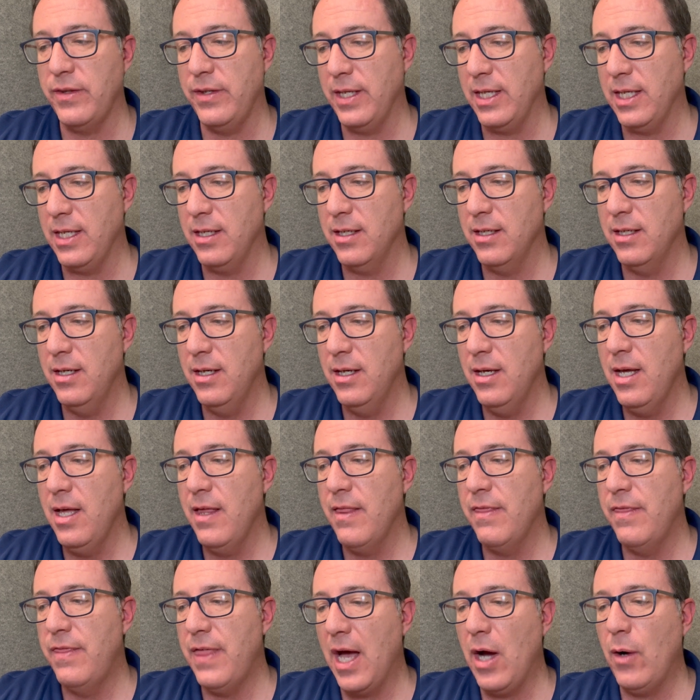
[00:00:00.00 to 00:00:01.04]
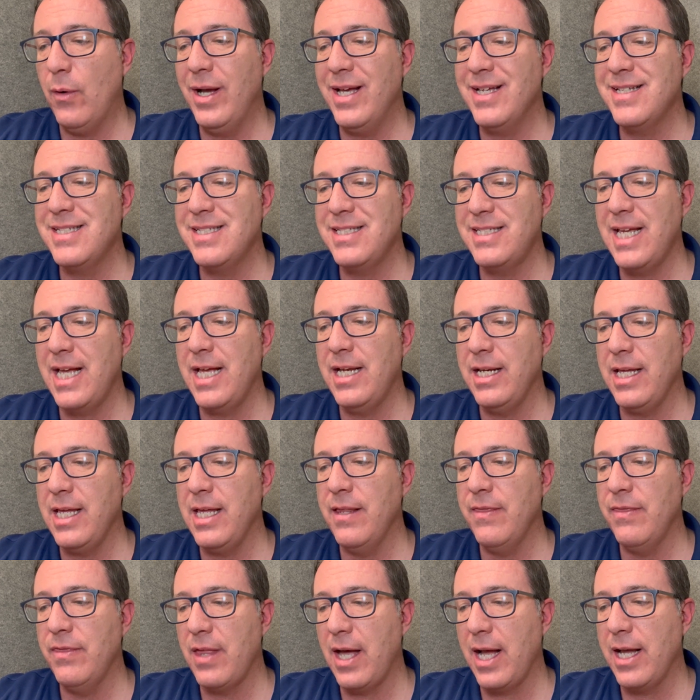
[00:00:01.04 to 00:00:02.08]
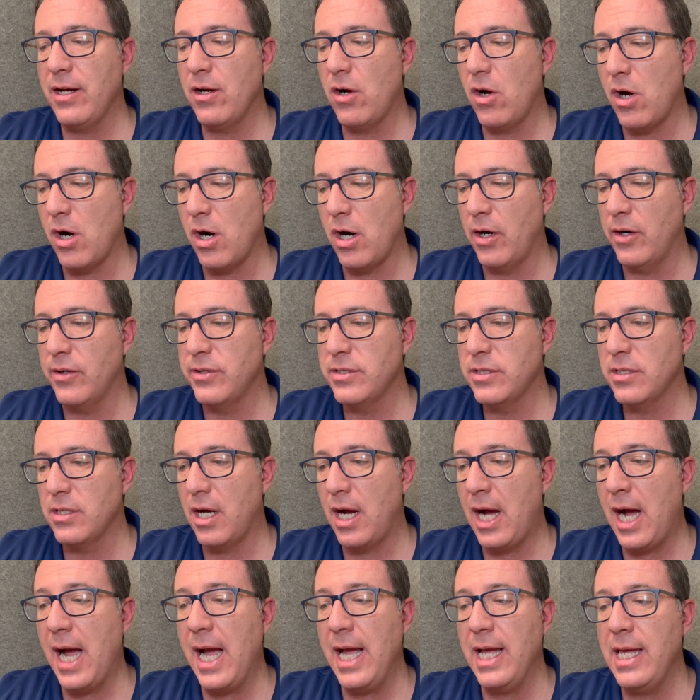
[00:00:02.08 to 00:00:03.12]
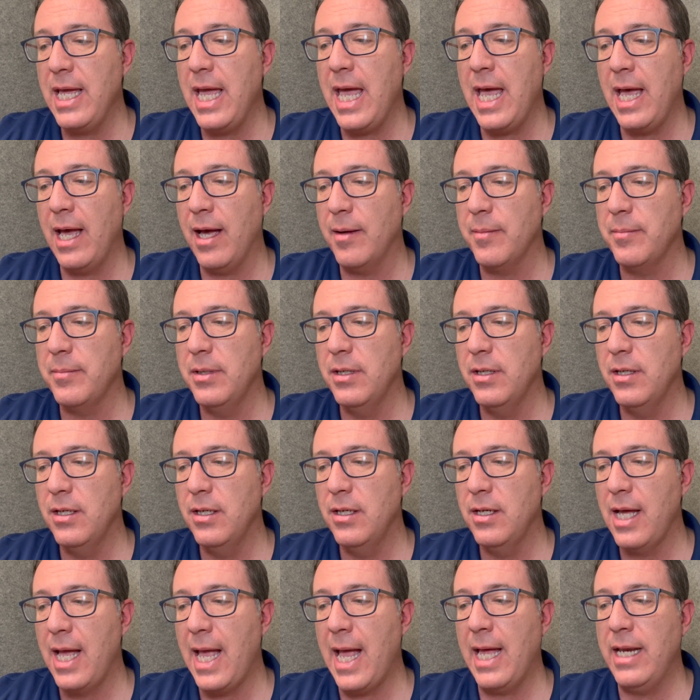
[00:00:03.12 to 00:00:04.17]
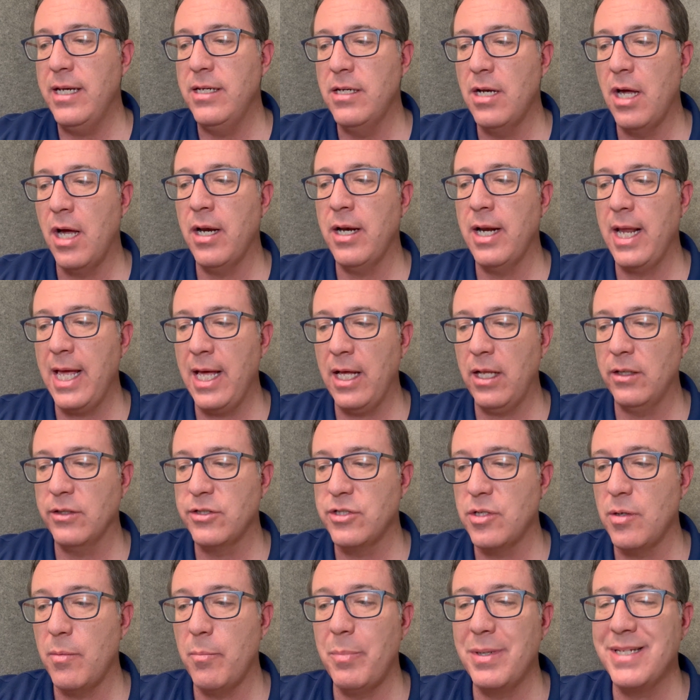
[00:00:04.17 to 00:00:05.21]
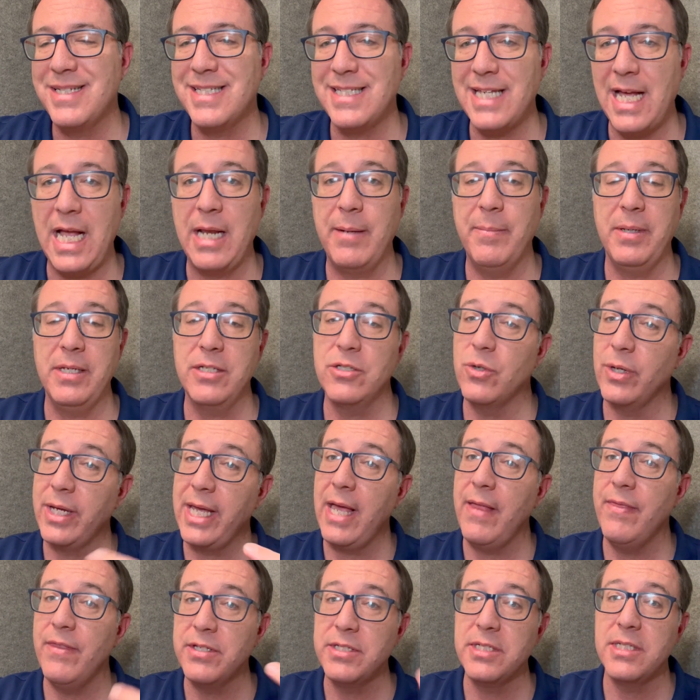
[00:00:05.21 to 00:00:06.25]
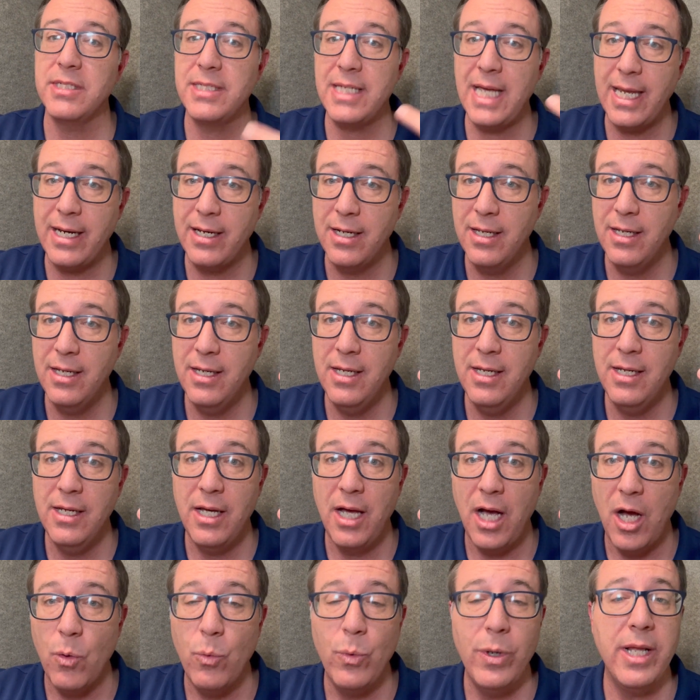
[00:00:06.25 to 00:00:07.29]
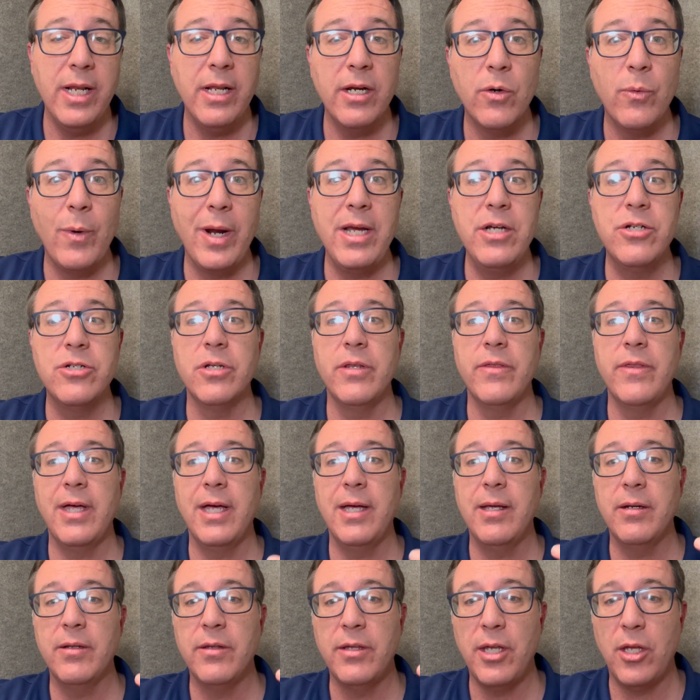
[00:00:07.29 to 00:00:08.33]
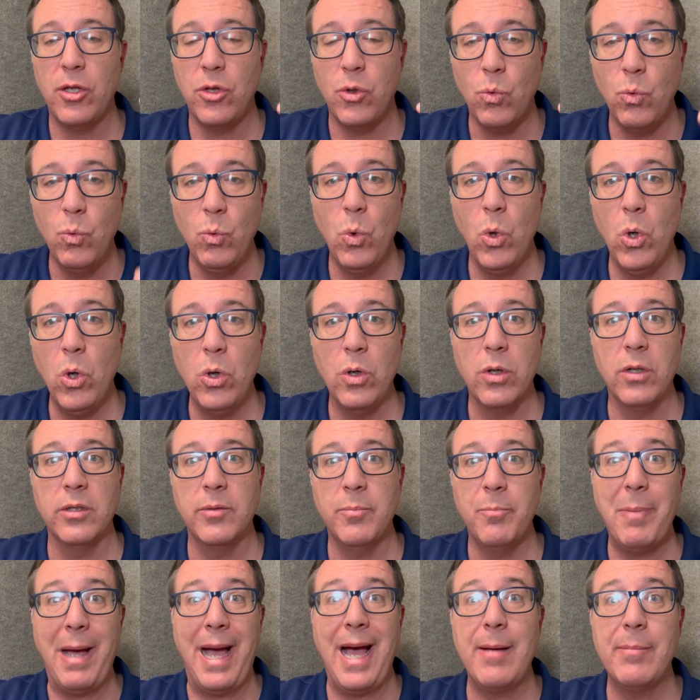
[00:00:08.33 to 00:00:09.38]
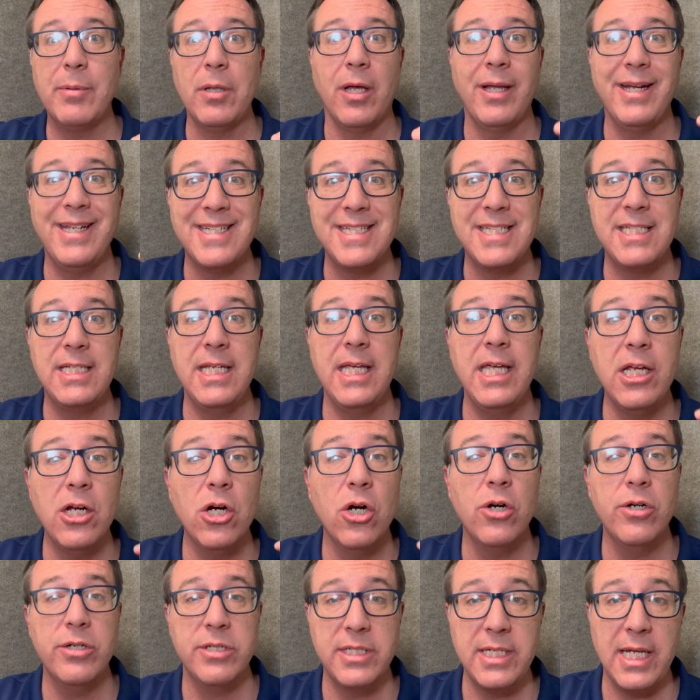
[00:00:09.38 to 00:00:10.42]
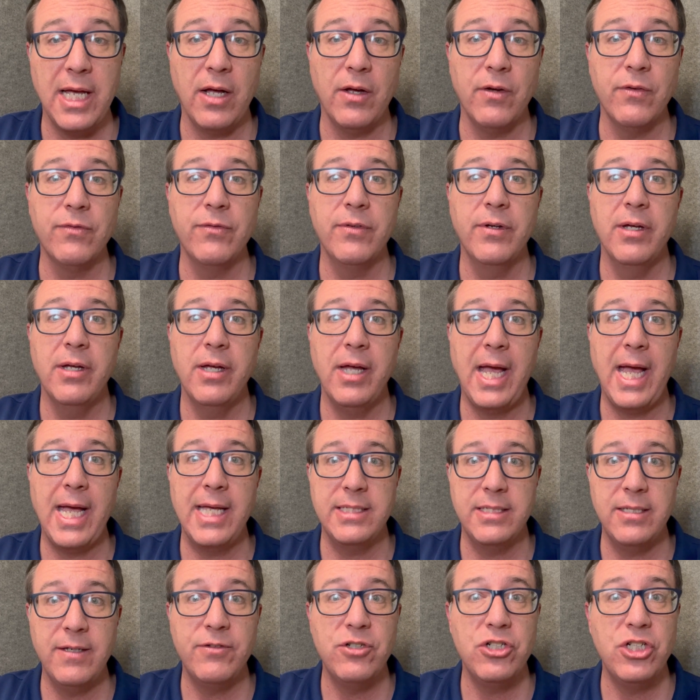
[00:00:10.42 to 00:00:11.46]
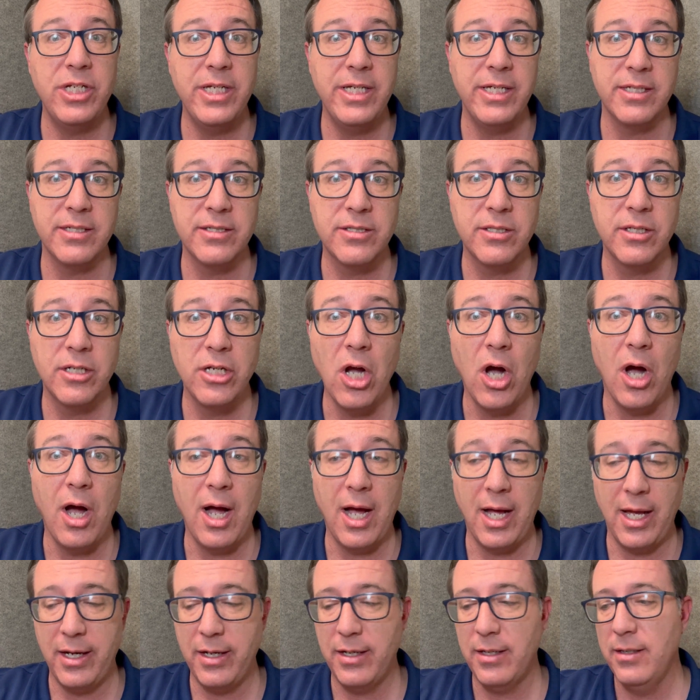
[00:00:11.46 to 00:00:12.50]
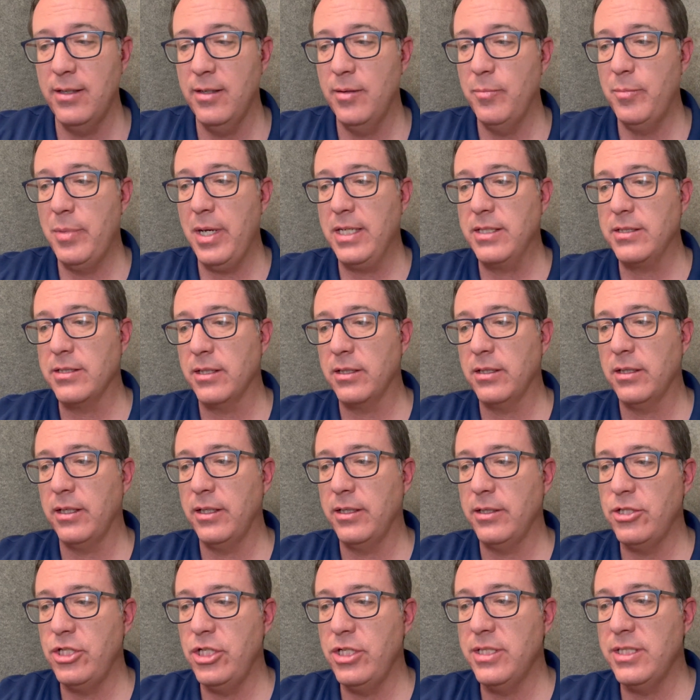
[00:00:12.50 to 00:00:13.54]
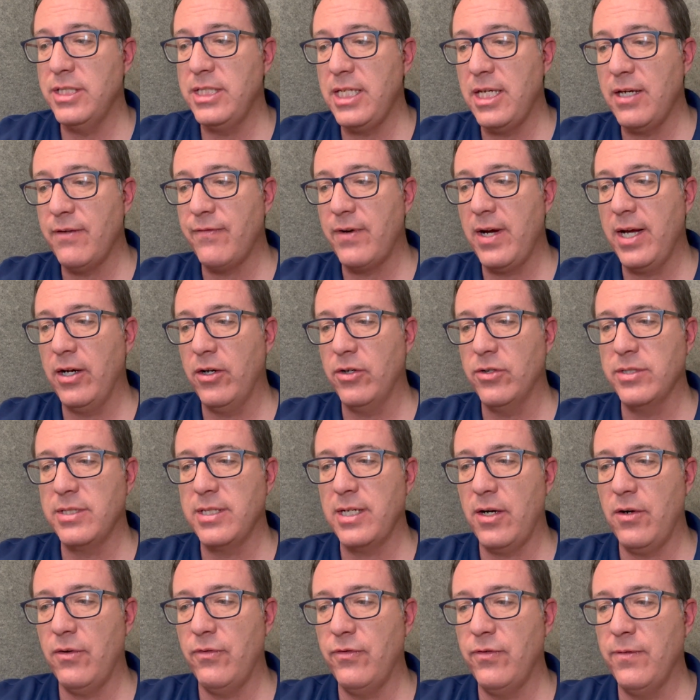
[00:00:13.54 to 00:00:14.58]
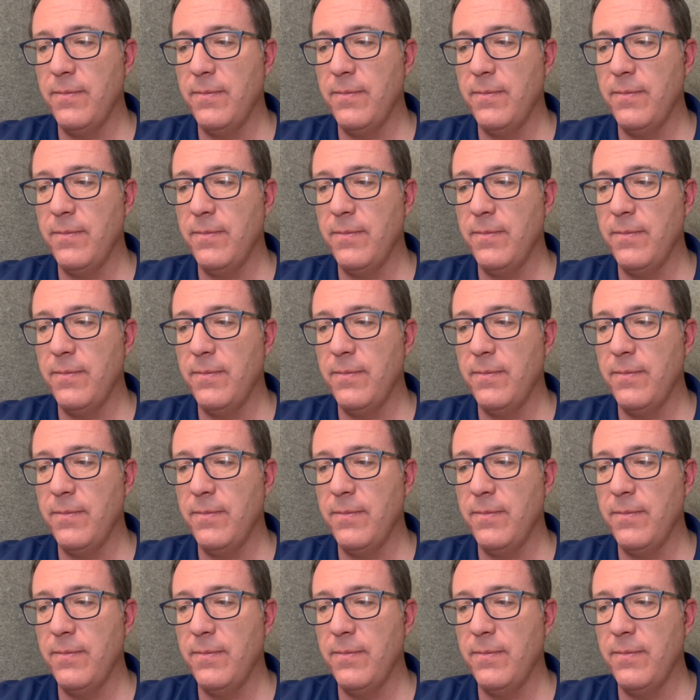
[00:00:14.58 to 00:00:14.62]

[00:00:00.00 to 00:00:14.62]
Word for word: thee. Thou hast said in thine heart, I am, and none else beside me. So, again, this is that reiteration that, that the world, Babylon, is seeing herself as if she is God, basically. She is deifying herself.